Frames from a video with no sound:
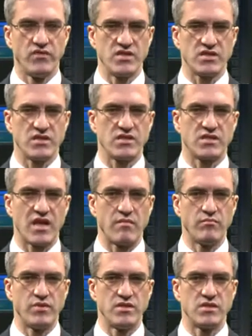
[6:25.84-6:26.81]
Viscous
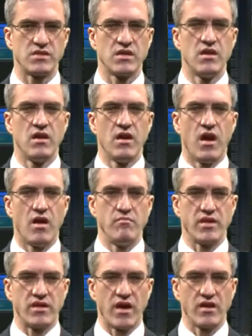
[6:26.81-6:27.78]
dampers are
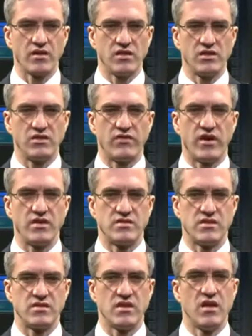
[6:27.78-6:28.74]
mechanical
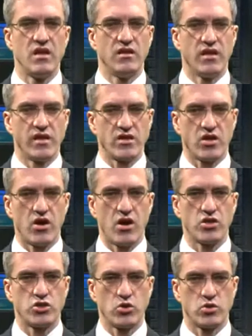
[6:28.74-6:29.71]
devices like
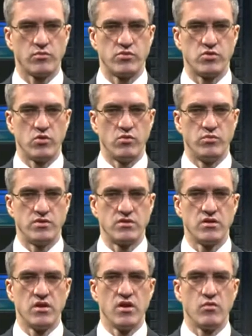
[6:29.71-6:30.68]
car shock
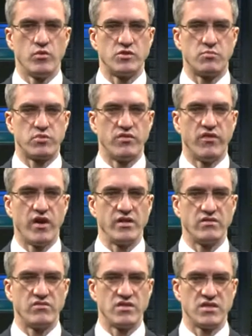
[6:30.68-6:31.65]
absorbers, which
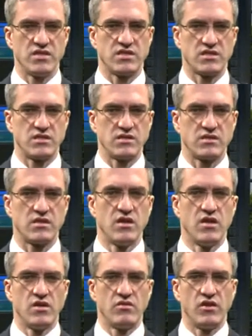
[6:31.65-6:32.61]
provide resistance
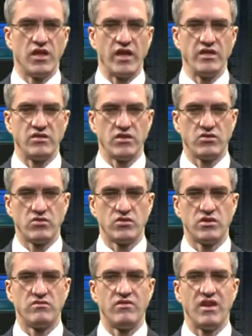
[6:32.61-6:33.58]
related to
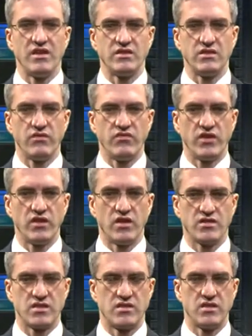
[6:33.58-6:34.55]
the relative
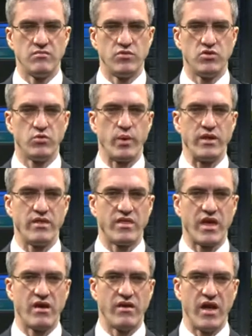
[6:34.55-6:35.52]
velocity between
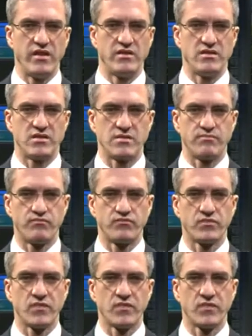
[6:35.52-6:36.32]
their ends.